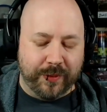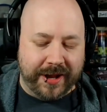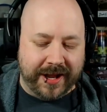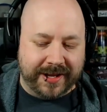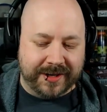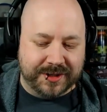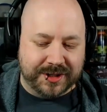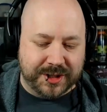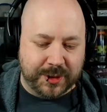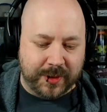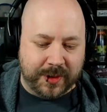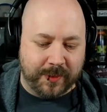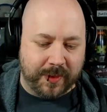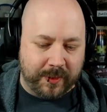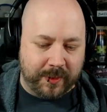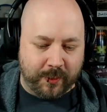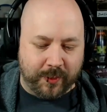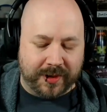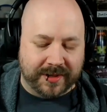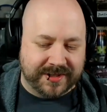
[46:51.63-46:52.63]
and doing
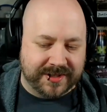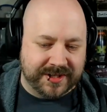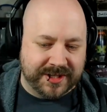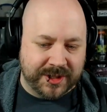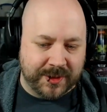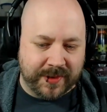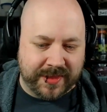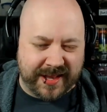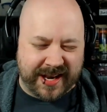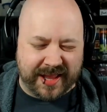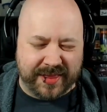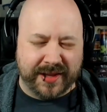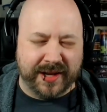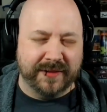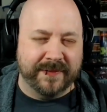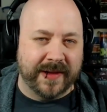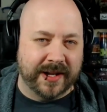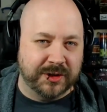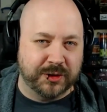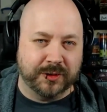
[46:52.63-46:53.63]
what we want it to do. And then I think
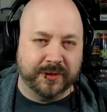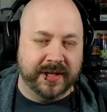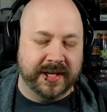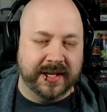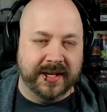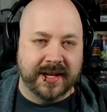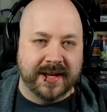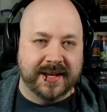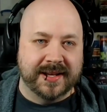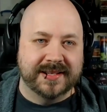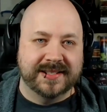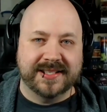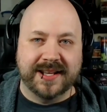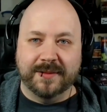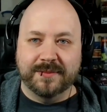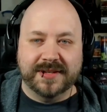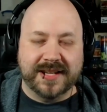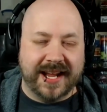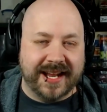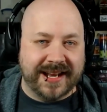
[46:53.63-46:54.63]
eventually,
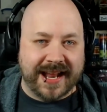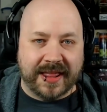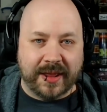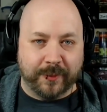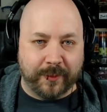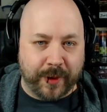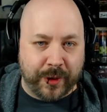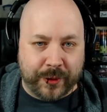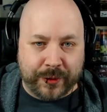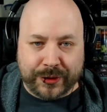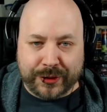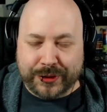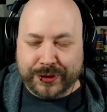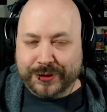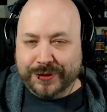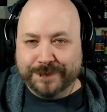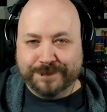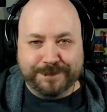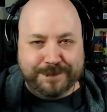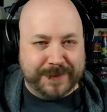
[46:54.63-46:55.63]
someday down the road,
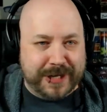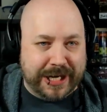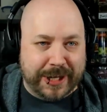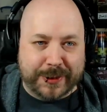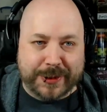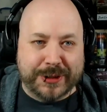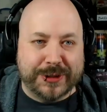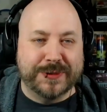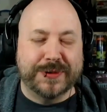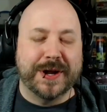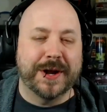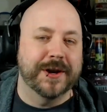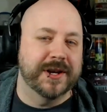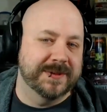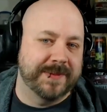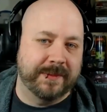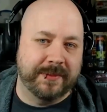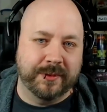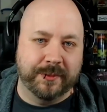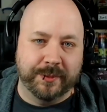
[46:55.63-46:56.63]
who
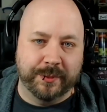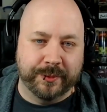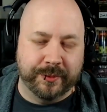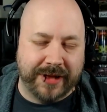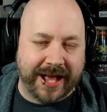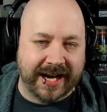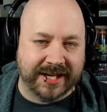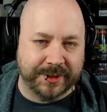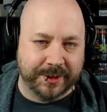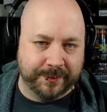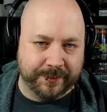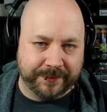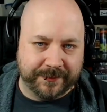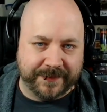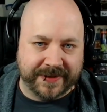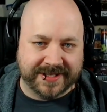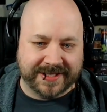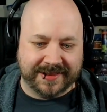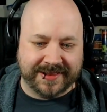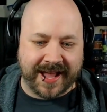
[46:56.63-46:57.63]
knows, maybe we'll actually
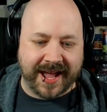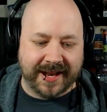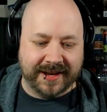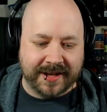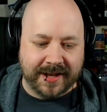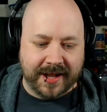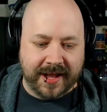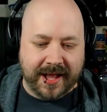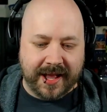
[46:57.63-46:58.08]
visit that.